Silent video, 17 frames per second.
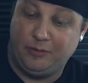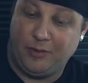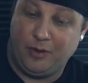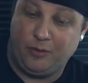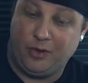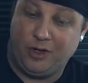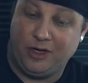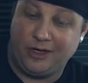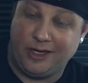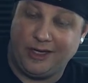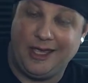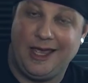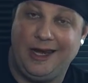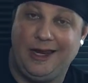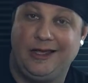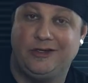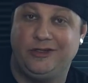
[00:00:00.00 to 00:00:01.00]
my work. I
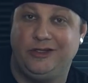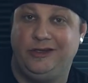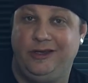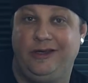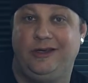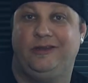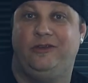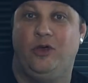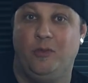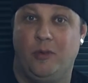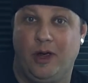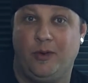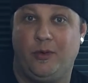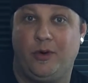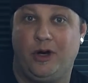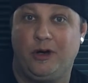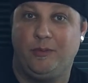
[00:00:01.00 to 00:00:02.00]
can't actually take it to
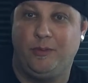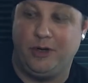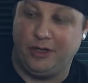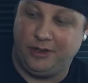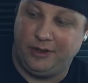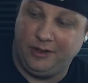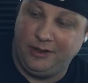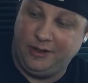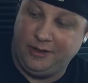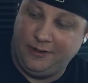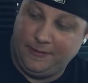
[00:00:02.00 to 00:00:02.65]
my work, but